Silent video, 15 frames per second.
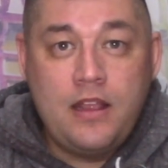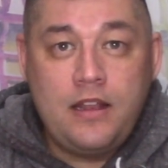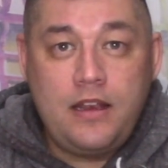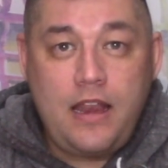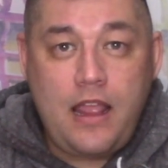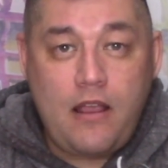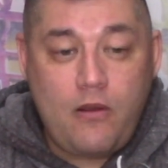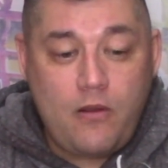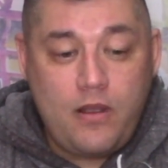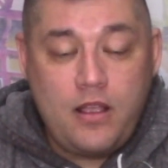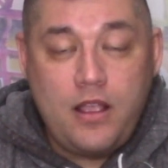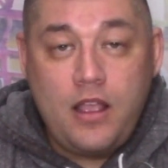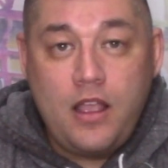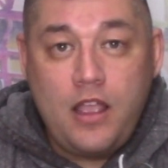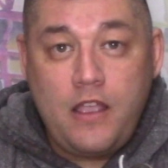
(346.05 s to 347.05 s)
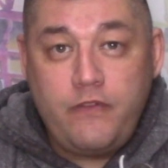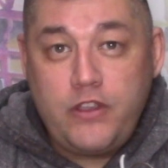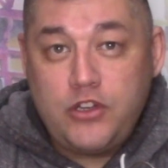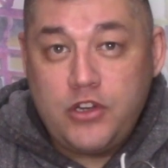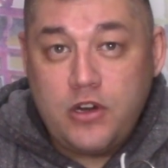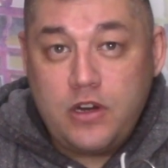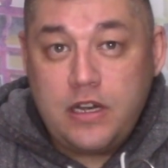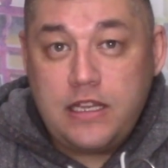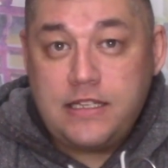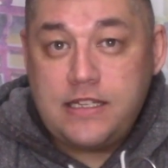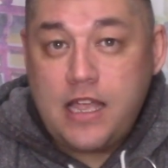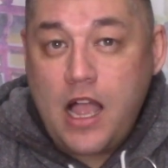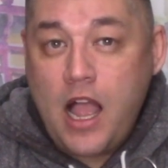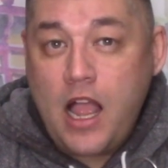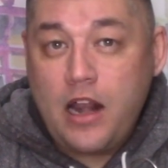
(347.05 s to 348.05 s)
Now, if you turn it
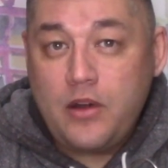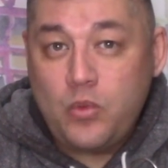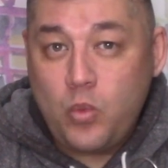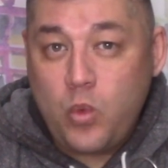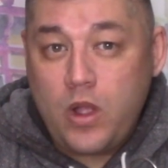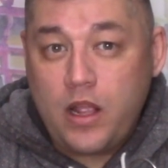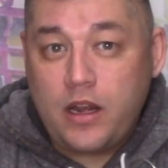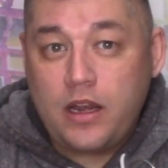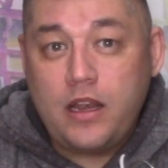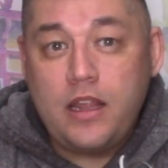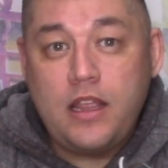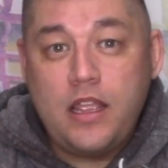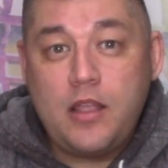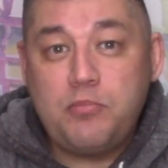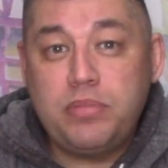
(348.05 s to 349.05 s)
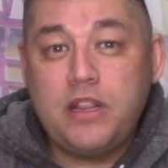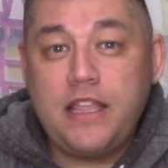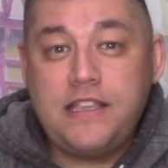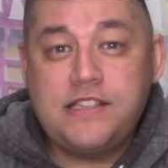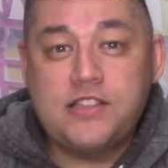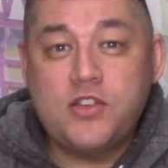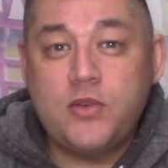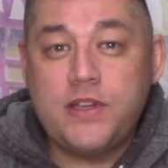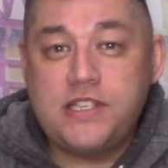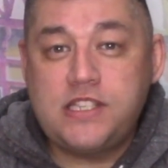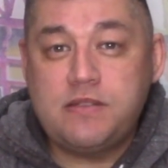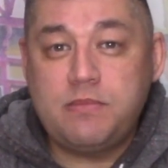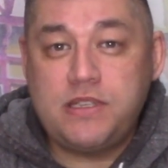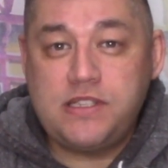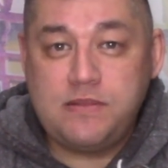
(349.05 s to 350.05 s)
to on one, it plays
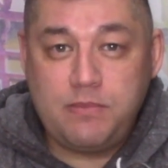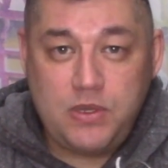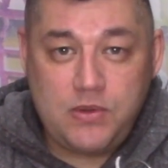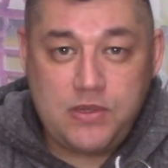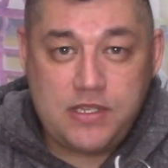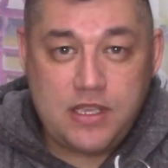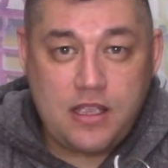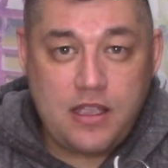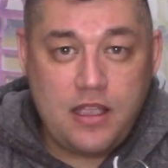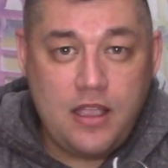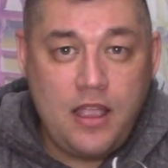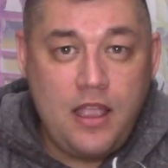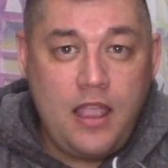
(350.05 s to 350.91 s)
Christmas music,